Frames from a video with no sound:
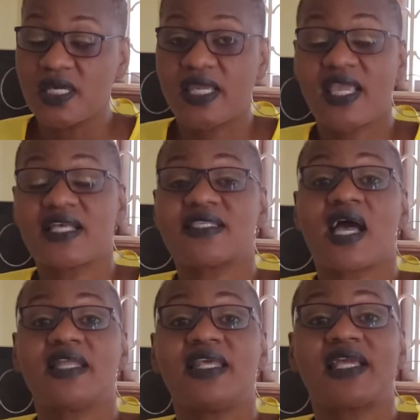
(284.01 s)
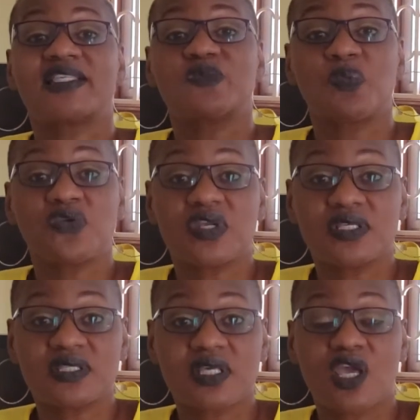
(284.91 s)
he has had
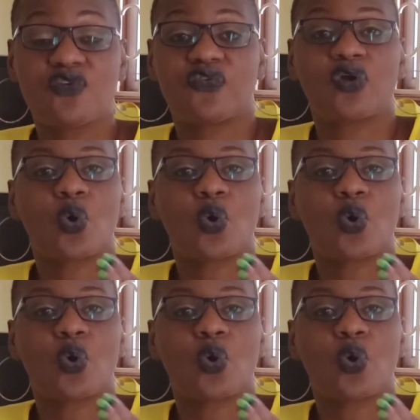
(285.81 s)
experience for a